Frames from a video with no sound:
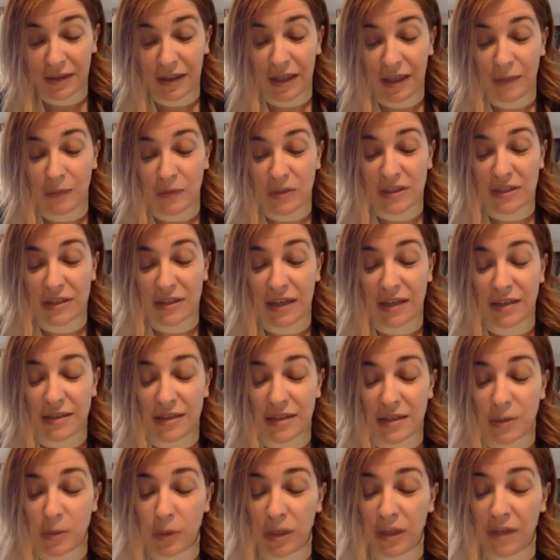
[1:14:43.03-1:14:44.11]

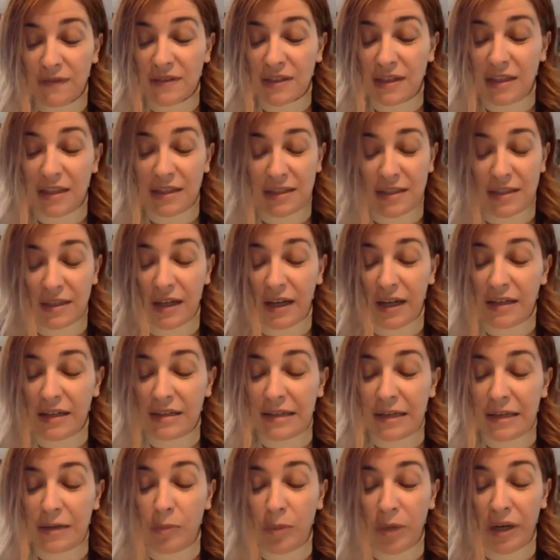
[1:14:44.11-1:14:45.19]
Hemostasis weaves these ties
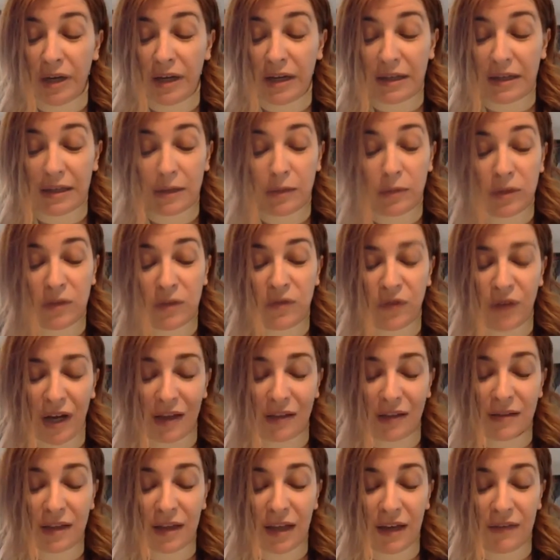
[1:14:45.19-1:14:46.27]
that bind and we
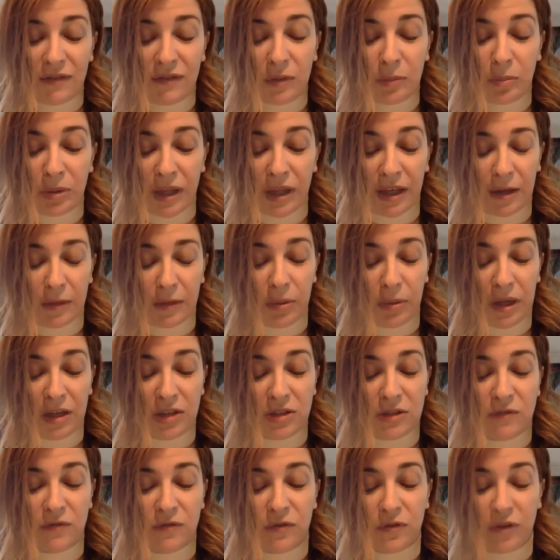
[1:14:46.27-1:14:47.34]
finally have a blank
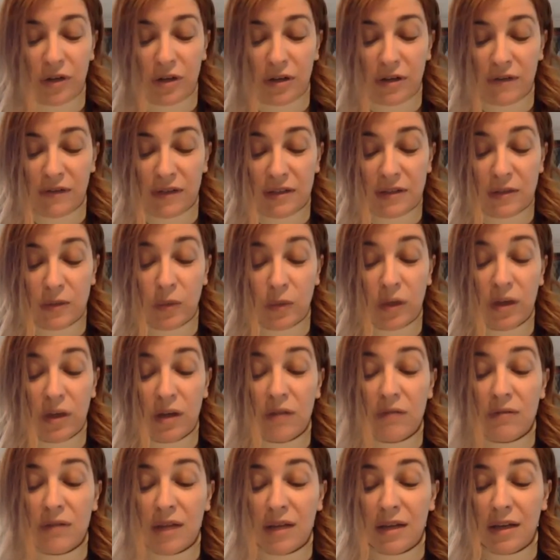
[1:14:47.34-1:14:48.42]
page in front of us. We
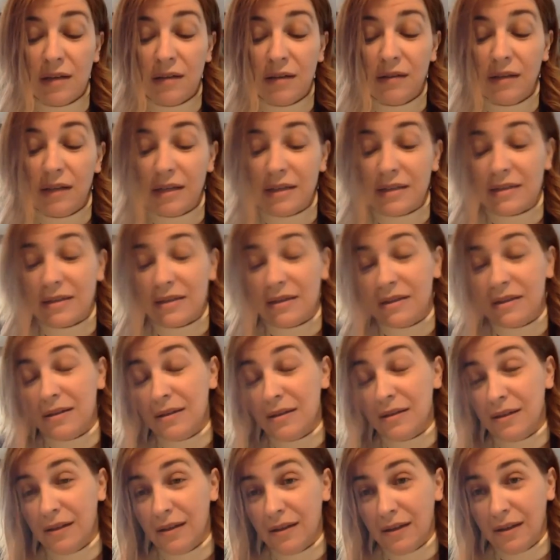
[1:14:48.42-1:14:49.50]
are ready to
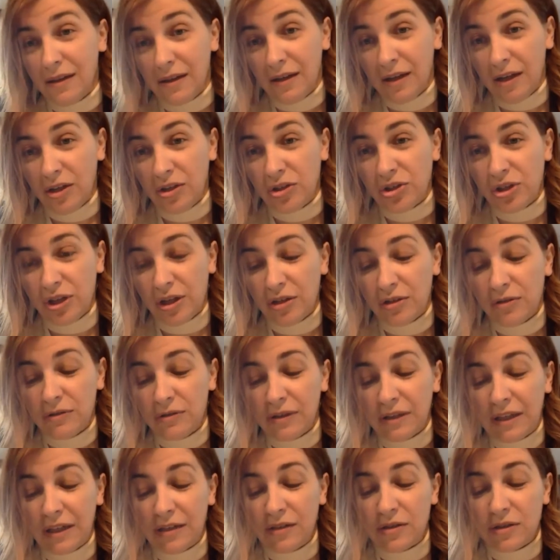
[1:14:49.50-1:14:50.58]
listen and
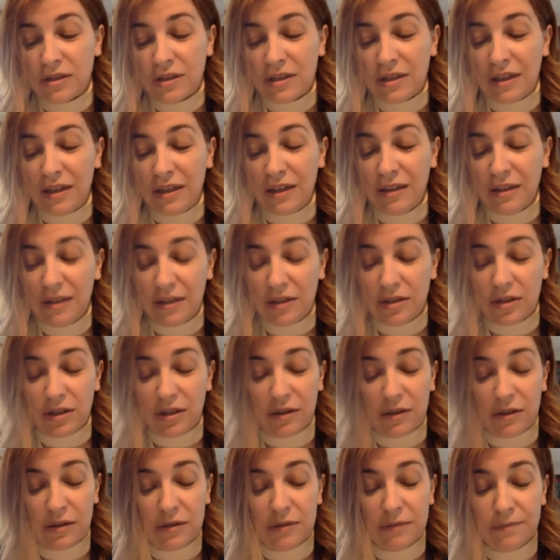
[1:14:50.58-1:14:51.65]
genuinely understand each
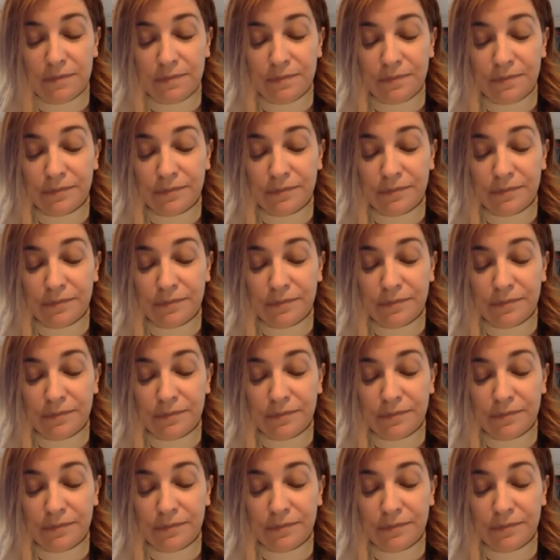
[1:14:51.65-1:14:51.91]
other.